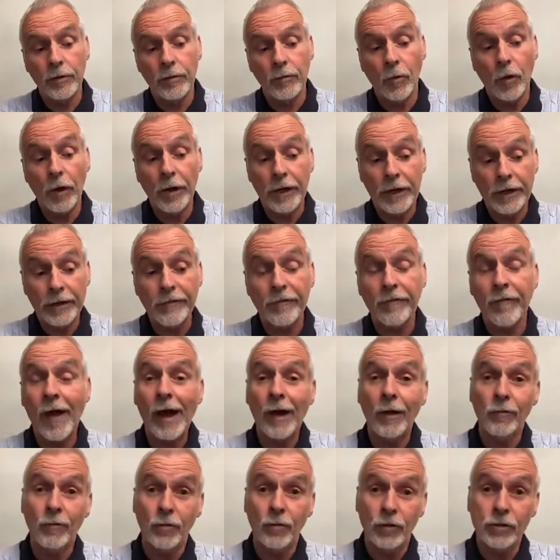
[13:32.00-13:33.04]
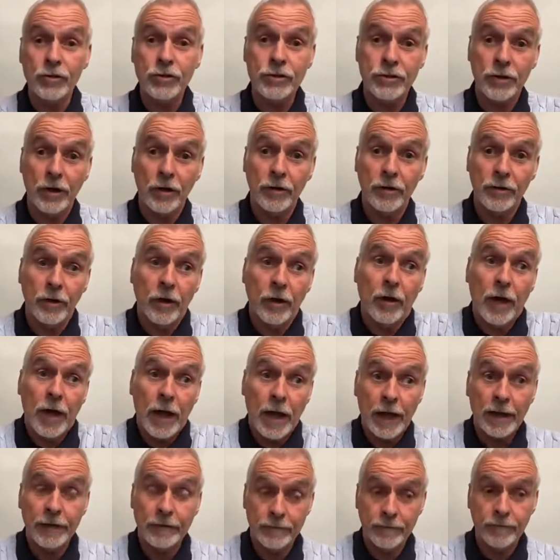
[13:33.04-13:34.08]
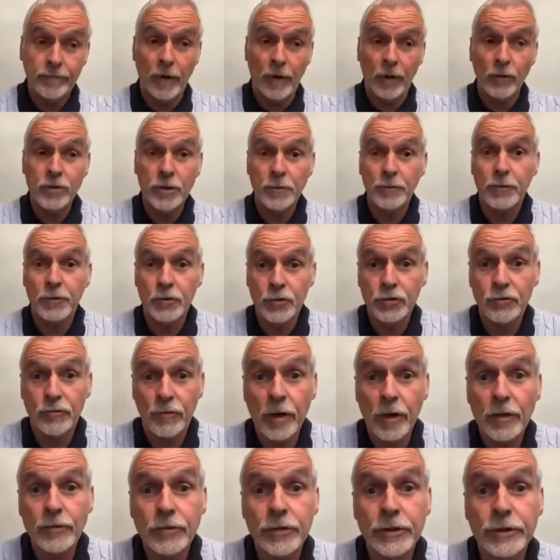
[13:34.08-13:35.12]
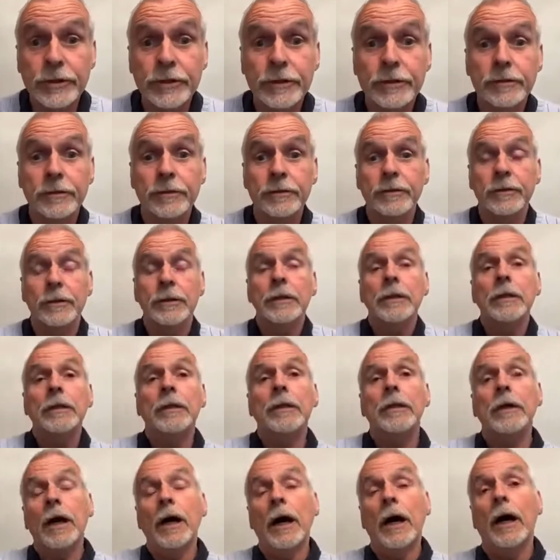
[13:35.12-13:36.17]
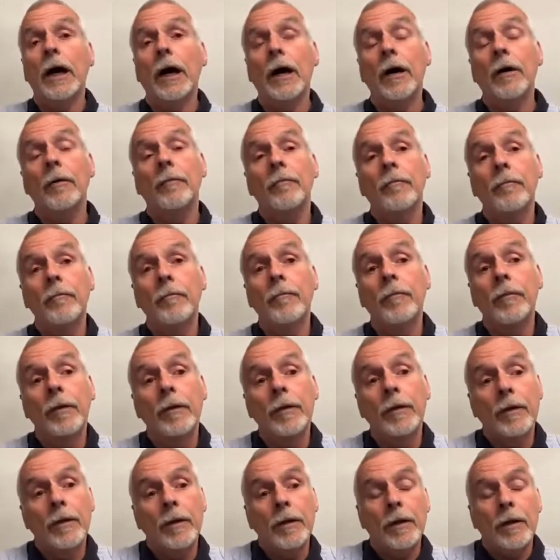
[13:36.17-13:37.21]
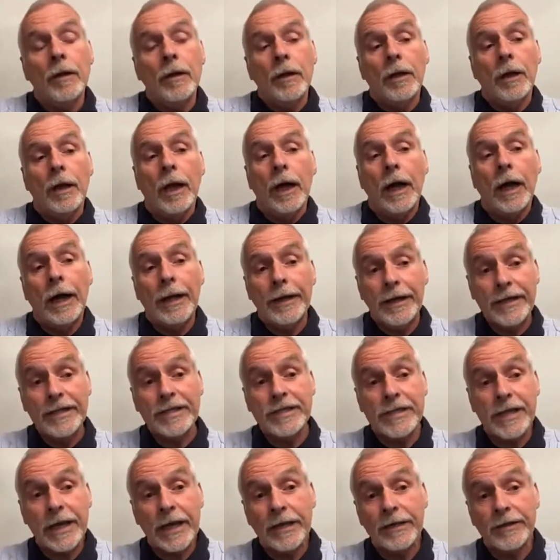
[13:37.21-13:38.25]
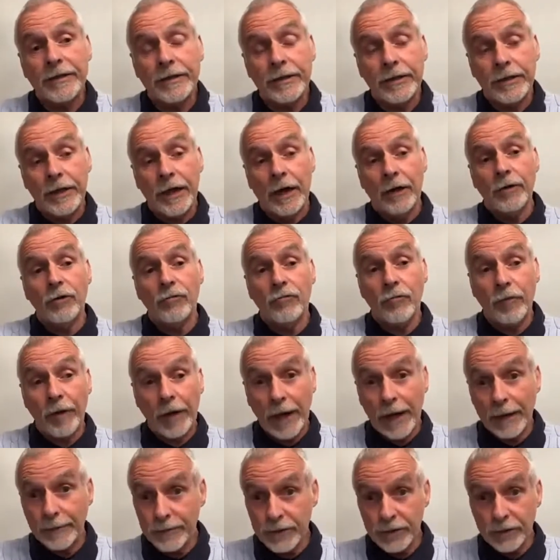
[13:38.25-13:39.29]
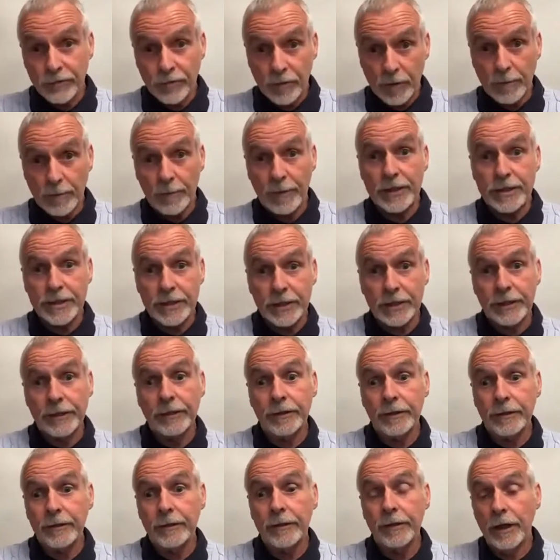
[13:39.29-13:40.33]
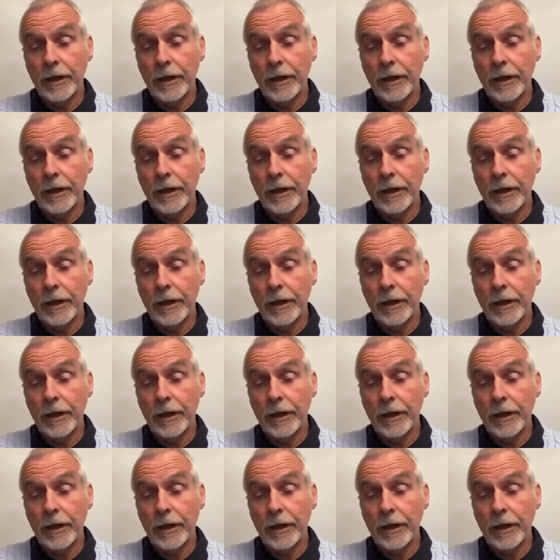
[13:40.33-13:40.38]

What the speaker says: what he'd found was that I had multiple sclerosis. And he said, you know, you're relapsing remitting.